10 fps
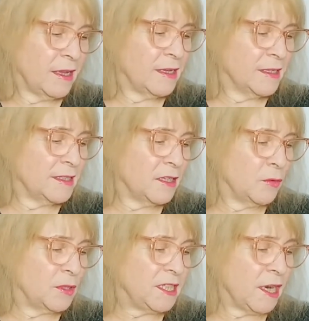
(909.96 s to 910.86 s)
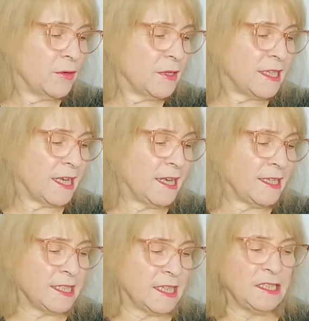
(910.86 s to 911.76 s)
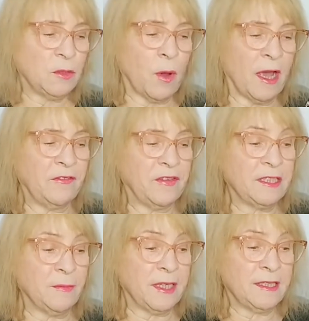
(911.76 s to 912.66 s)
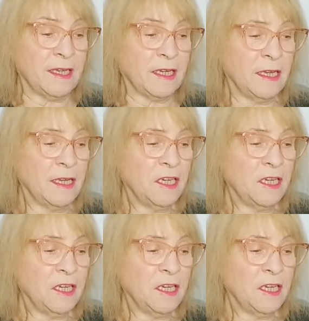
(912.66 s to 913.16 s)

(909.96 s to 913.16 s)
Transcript: So Derris Kingsley's wife is missing.